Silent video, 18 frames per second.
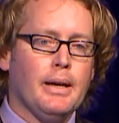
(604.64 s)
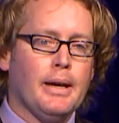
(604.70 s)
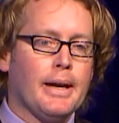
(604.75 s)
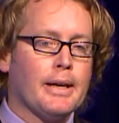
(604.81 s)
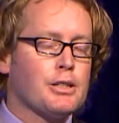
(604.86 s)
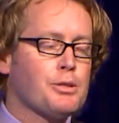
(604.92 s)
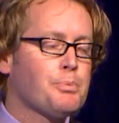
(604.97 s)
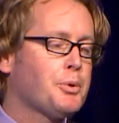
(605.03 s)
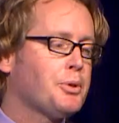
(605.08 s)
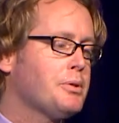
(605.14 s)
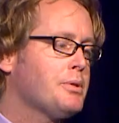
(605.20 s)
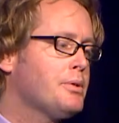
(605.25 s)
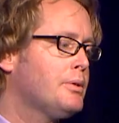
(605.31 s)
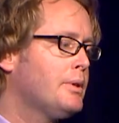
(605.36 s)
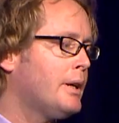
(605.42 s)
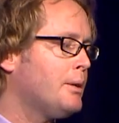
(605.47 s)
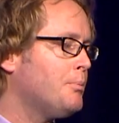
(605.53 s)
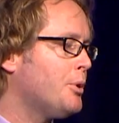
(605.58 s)

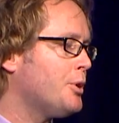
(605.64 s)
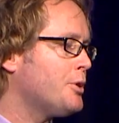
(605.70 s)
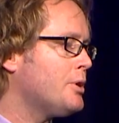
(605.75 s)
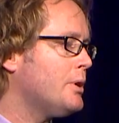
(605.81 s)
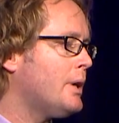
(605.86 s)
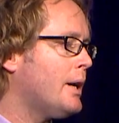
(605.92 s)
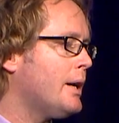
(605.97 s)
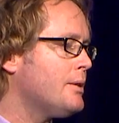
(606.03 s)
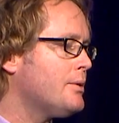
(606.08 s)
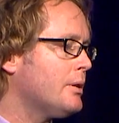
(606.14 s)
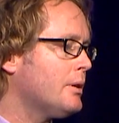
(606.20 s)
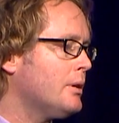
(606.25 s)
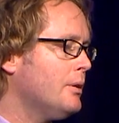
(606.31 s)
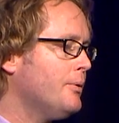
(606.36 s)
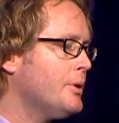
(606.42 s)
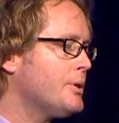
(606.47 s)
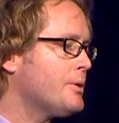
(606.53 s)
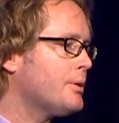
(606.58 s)
experts at merchandising in
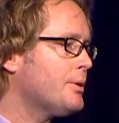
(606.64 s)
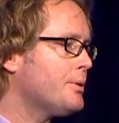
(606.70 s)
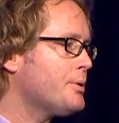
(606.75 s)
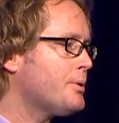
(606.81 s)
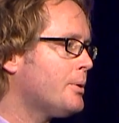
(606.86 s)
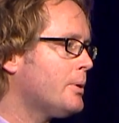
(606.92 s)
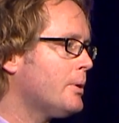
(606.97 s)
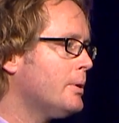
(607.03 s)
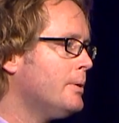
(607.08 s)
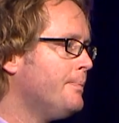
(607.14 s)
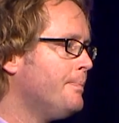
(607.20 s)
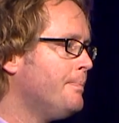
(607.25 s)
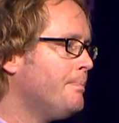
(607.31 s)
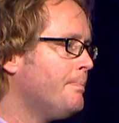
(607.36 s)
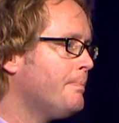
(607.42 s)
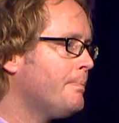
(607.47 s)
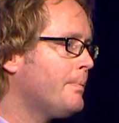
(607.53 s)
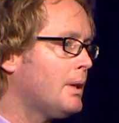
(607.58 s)
the physical store.
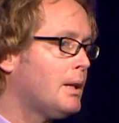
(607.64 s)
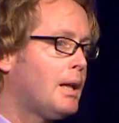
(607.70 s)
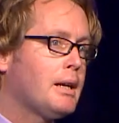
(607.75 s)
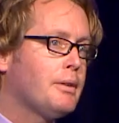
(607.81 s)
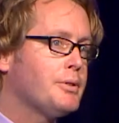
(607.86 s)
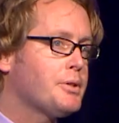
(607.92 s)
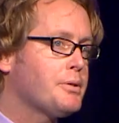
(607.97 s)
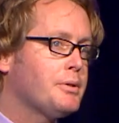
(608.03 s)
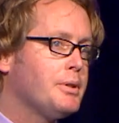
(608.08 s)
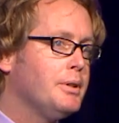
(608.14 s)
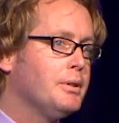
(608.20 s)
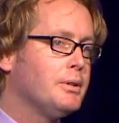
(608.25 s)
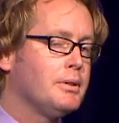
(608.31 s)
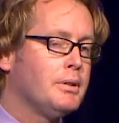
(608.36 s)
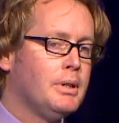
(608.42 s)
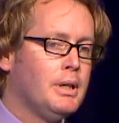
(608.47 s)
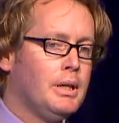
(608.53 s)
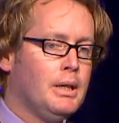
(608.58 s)
A lot of us are
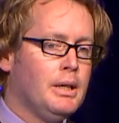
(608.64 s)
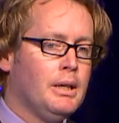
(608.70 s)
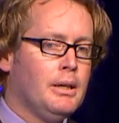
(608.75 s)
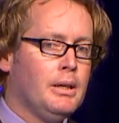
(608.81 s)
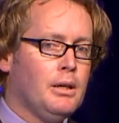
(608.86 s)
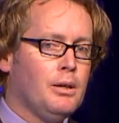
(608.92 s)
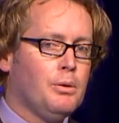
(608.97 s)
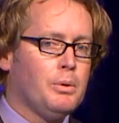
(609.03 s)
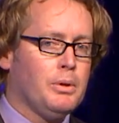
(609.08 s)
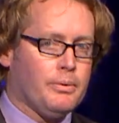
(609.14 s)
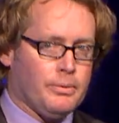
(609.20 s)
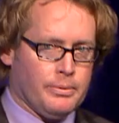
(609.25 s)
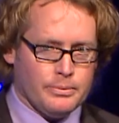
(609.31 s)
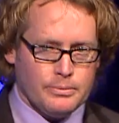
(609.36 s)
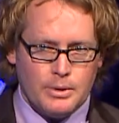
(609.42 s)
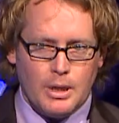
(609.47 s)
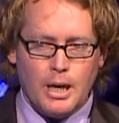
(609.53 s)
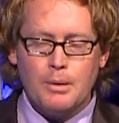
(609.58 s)
here. We've
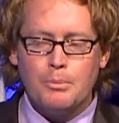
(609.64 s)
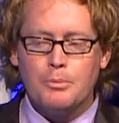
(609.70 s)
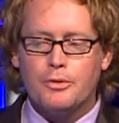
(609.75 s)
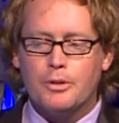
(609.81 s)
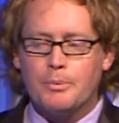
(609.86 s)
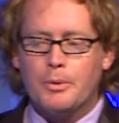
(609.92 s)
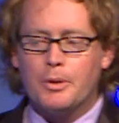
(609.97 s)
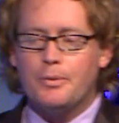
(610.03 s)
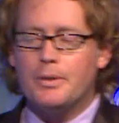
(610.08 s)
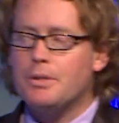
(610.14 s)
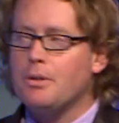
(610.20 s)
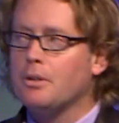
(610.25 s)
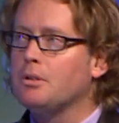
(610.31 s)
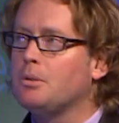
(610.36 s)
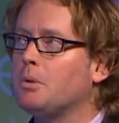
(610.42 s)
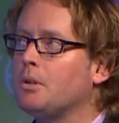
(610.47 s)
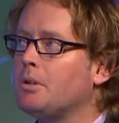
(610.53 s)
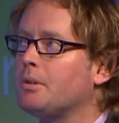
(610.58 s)
come from the
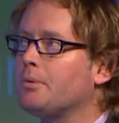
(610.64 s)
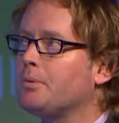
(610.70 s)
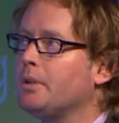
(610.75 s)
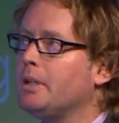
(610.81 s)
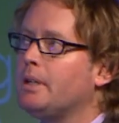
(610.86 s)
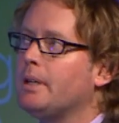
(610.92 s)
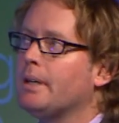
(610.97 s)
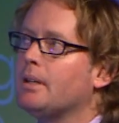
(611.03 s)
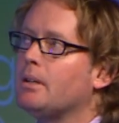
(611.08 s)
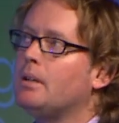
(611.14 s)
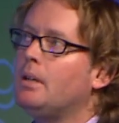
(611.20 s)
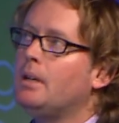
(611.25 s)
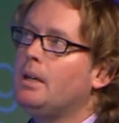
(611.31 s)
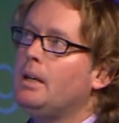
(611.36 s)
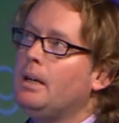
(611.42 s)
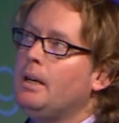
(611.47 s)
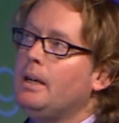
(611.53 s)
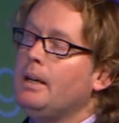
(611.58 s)
physical world of retail.
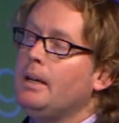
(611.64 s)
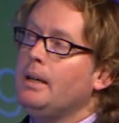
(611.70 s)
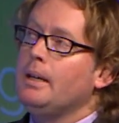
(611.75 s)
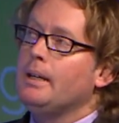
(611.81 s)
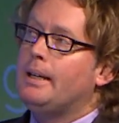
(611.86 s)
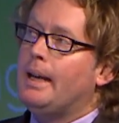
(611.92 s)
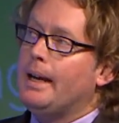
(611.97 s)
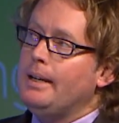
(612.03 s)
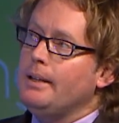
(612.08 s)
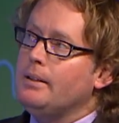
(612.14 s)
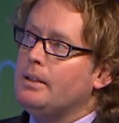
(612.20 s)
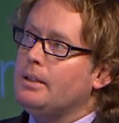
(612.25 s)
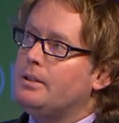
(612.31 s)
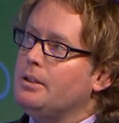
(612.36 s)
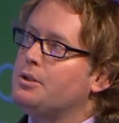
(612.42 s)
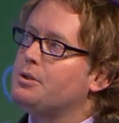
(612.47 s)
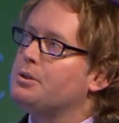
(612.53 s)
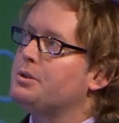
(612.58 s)
Getting the
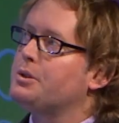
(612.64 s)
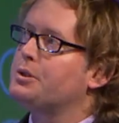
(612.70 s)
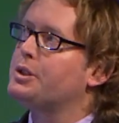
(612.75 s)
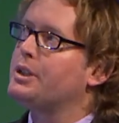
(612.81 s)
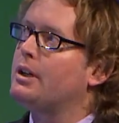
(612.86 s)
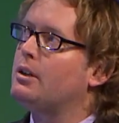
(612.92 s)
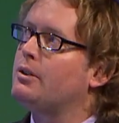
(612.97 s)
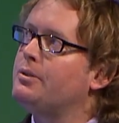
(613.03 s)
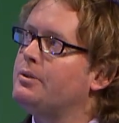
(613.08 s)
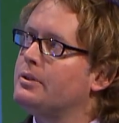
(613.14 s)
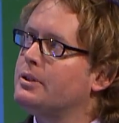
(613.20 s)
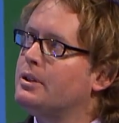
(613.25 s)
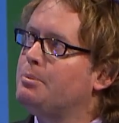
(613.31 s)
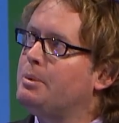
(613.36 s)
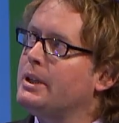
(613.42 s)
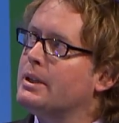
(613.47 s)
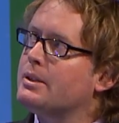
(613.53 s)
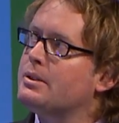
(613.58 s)
digital shelf to
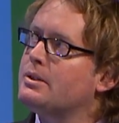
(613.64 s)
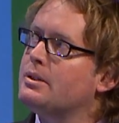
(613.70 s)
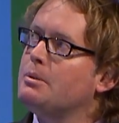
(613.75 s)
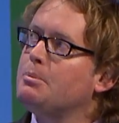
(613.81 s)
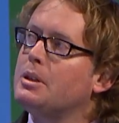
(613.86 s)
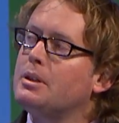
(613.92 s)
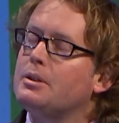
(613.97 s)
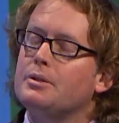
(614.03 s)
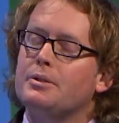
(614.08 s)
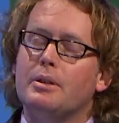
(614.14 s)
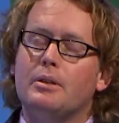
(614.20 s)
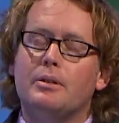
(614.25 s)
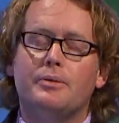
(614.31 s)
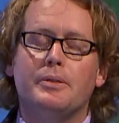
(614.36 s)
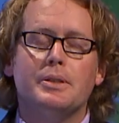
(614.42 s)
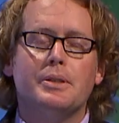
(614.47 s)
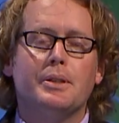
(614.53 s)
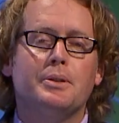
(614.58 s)
be as similar to the
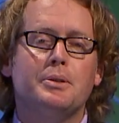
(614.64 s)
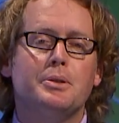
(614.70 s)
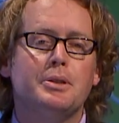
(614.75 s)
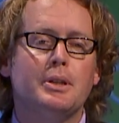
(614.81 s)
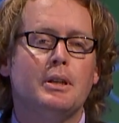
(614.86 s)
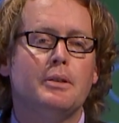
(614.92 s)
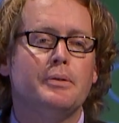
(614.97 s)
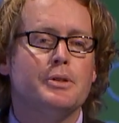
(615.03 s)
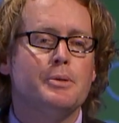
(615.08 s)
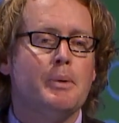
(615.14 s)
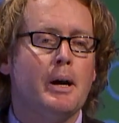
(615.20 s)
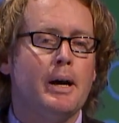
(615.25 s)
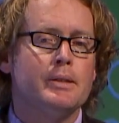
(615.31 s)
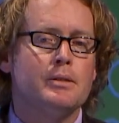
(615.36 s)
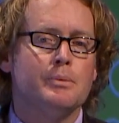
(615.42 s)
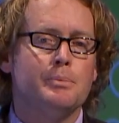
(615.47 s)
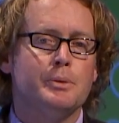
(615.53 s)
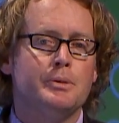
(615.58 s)
physical shelf as
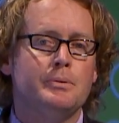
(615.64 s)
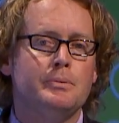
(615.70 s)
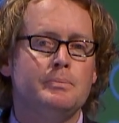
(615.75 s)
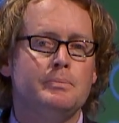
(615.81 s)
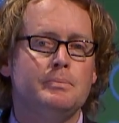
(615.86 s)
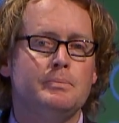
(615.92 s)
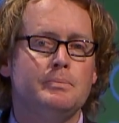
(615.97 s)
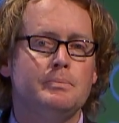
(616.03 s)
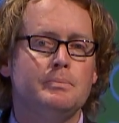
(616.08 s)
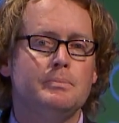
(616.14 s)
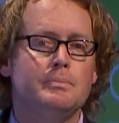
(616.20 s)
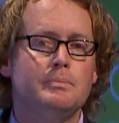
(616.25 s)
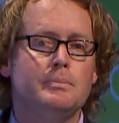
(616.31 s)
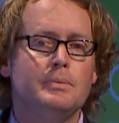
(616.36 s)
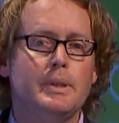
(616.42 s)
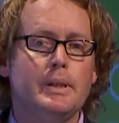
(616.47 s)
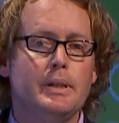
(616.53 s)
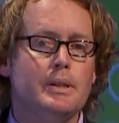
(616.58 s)
possible
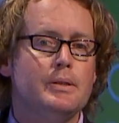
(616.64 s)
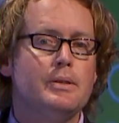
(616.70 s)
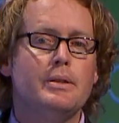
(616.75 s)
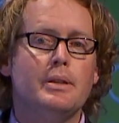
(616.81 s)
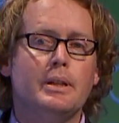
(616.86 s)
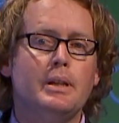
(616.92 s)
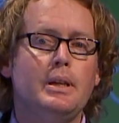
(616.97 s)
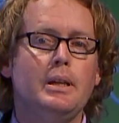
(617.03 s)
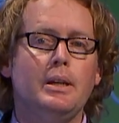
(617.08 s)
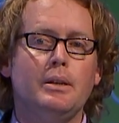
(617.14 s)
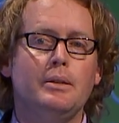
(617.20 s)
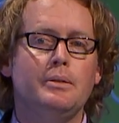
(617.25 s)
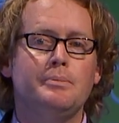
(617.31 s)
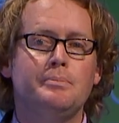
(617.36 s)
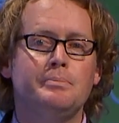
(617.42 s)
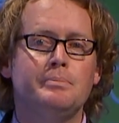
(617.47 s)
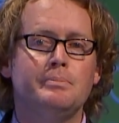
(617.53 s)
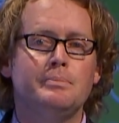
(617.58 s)
is the key
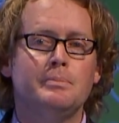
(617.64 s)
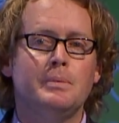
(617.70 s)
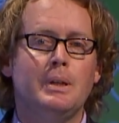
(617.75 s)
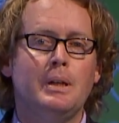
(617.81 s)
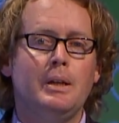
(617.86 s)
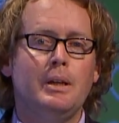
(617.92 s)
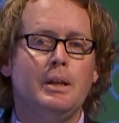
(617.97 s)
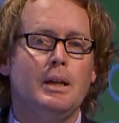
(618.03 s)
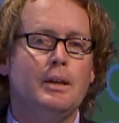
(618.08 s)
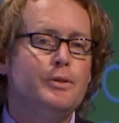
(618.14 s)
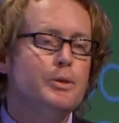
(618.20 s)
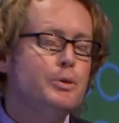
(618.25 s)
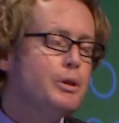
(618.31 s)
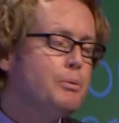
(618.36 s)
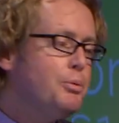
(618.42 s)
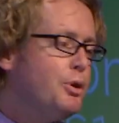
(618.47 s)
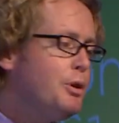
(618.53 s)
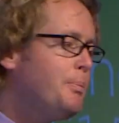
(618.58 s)
if you
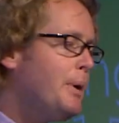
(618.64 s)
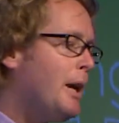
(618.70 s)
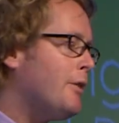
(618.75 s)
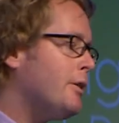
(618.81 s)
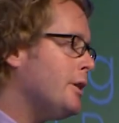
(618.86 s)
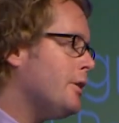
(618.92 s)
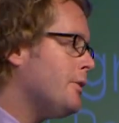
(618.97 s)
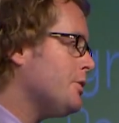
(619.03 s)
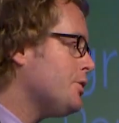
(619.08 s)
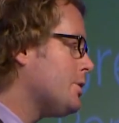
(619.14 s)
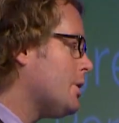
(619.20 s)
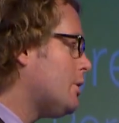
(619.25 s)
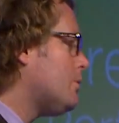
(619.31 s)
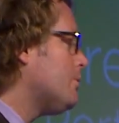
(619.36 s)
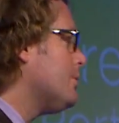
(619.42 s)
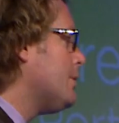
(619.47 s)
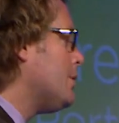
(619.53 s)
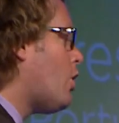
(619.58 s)
can put Barry on the
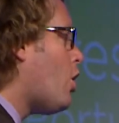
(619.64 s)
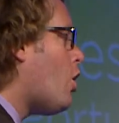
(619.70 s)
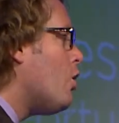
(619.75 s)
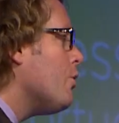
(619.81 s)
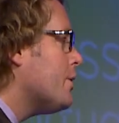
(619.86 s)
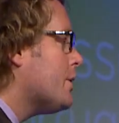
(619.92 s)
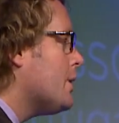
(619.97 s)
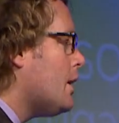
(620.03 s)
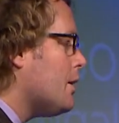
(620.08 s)
shelf in all the